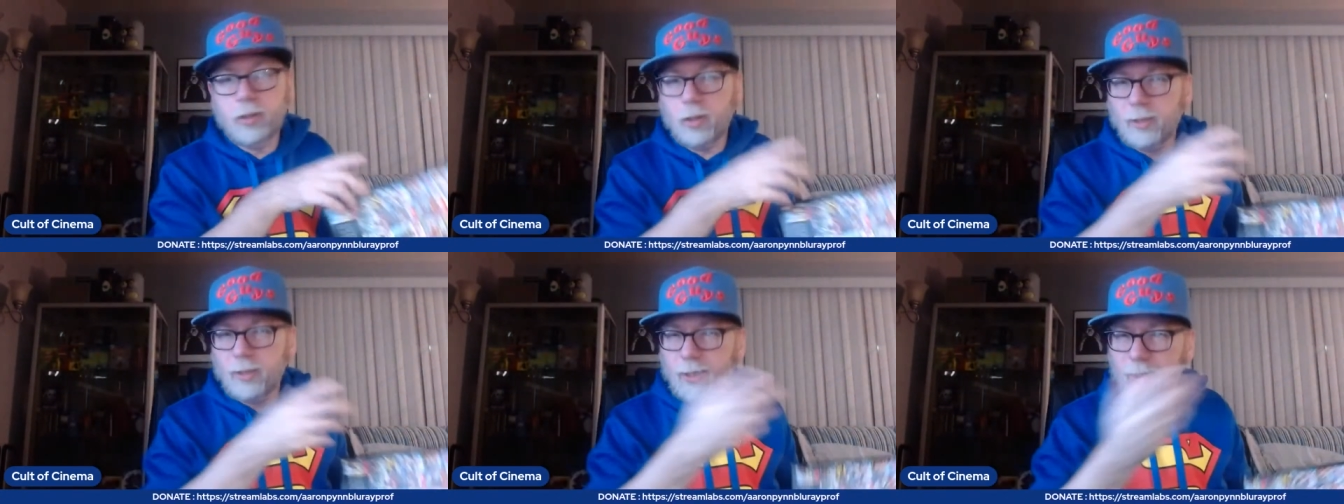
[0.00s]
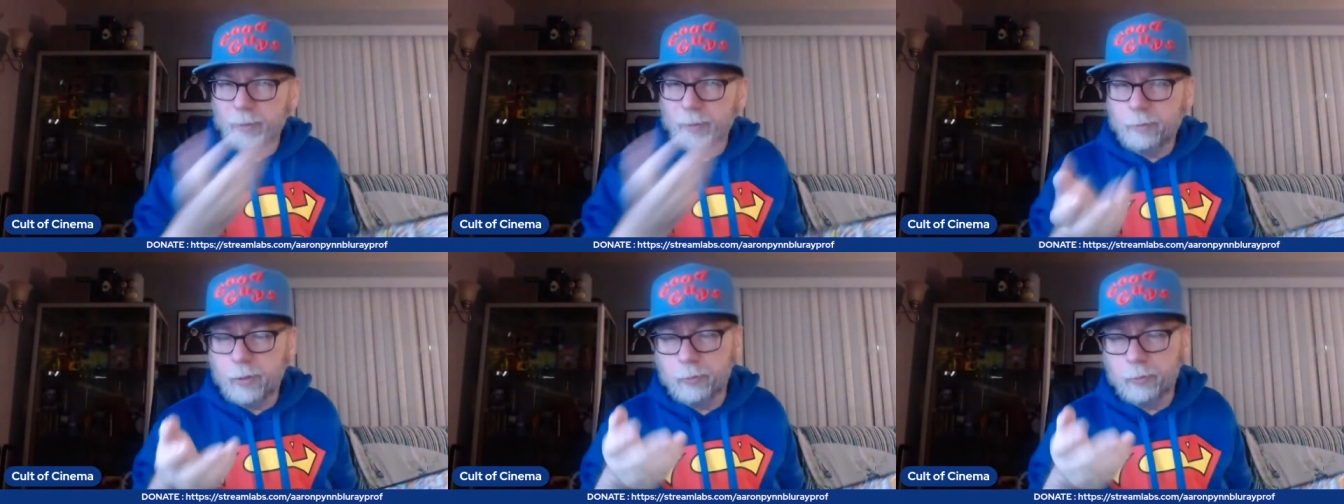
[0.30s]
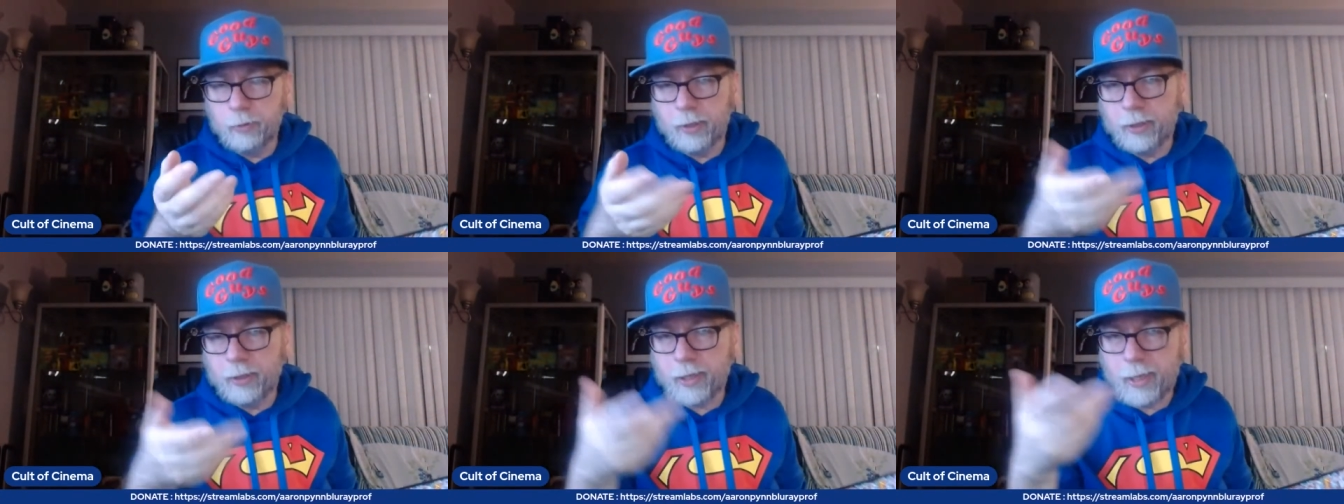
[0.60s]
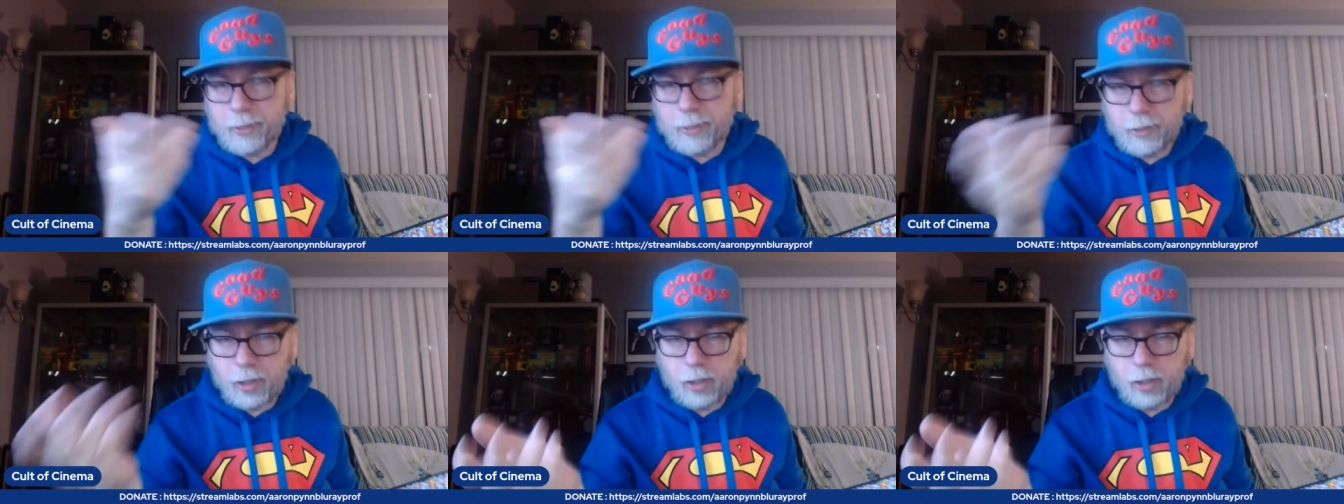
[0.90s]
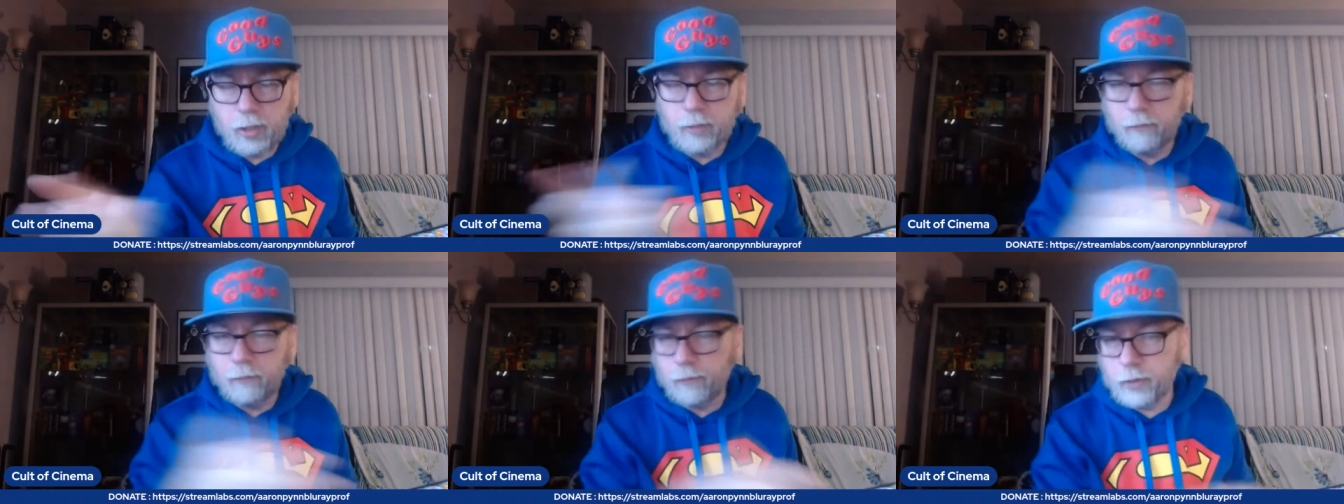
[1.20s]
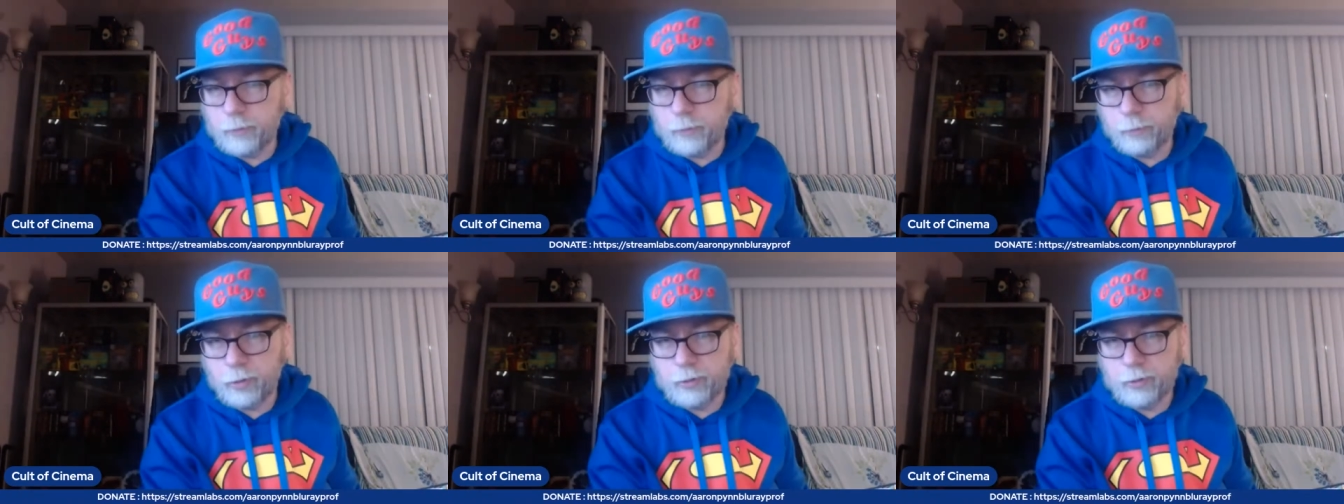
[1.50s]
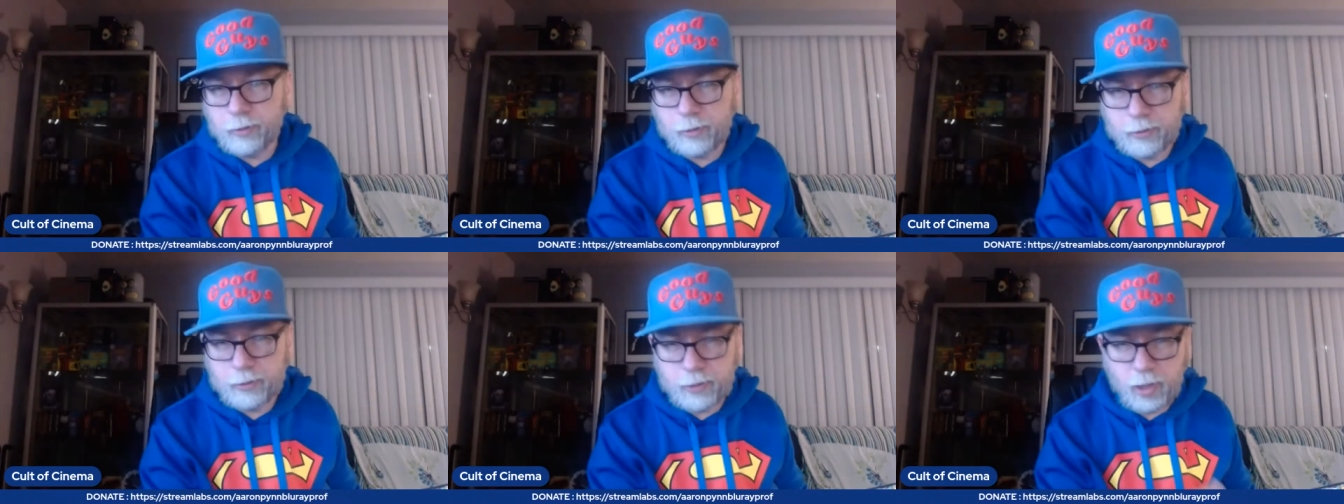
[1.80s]
you're going to get like people like Kezar, the first
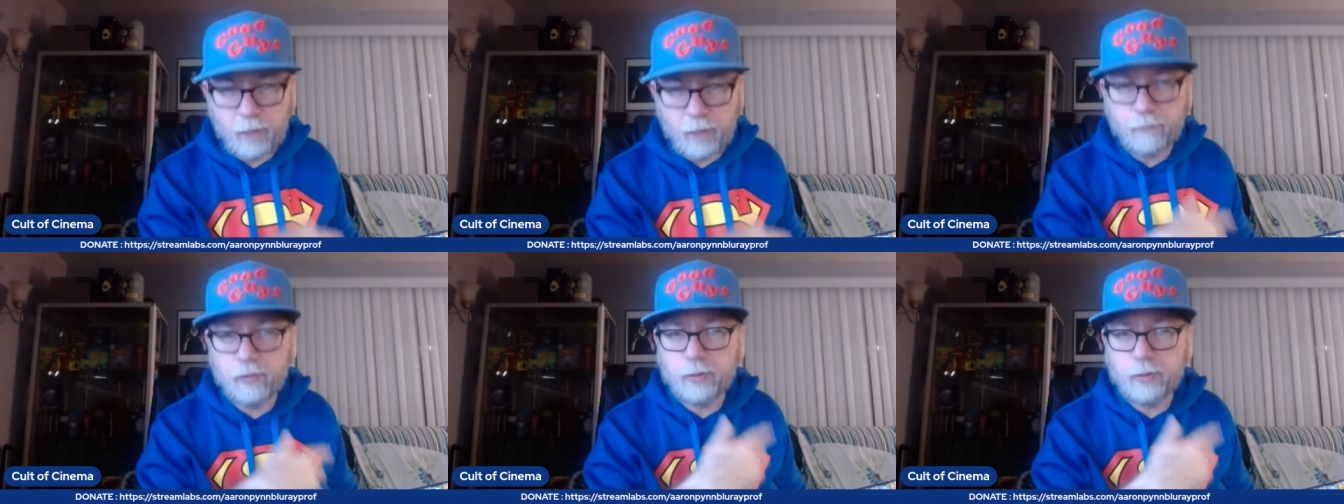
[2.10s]
appearance of Kezar,